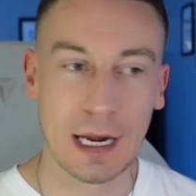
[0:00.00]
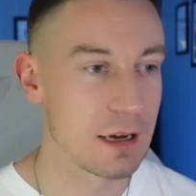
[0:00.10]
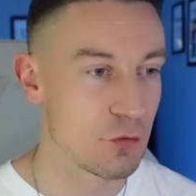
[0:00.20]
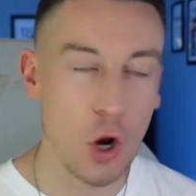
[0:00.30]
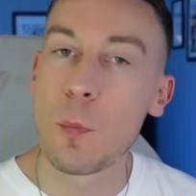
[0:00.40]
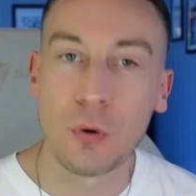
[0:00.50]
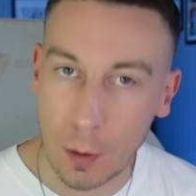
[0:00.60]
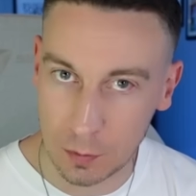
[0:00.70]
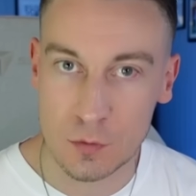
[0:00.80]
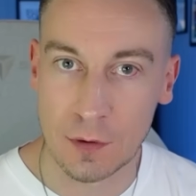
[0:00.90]
I have no
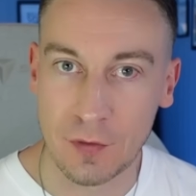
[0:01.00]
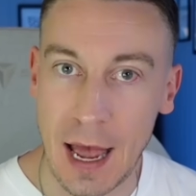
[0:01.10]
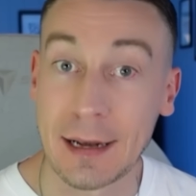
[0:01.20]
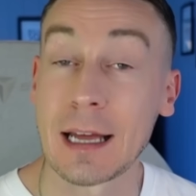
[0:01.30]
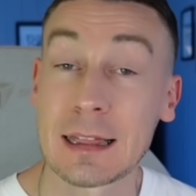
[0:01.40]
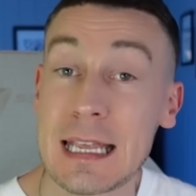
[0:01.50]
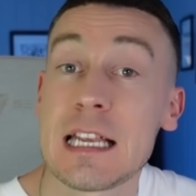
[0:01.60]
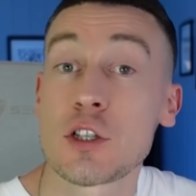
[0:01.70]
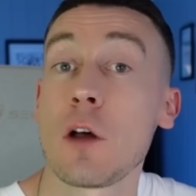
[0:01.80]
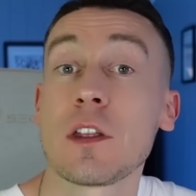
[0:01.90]
problems with that, and I think
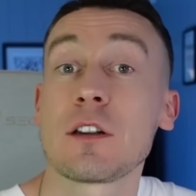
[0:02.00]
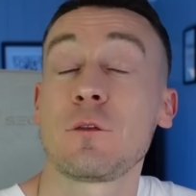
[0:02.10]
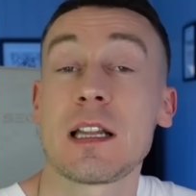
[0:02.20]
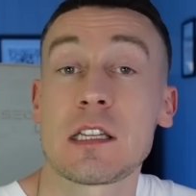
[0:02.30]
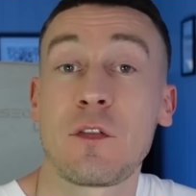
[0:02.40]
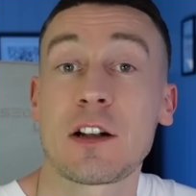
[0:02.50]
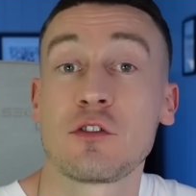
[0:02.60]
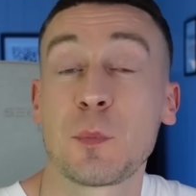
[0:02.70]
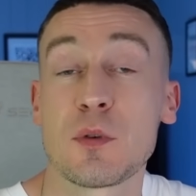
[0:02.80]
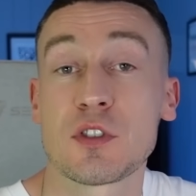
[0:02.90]
he's got the defensive
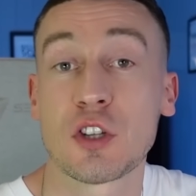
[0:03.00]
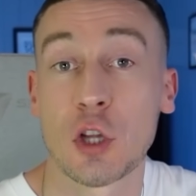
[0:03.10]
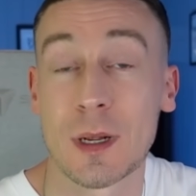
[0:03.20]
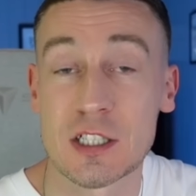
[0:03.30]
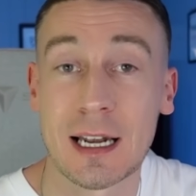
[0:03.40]
attributes to do it.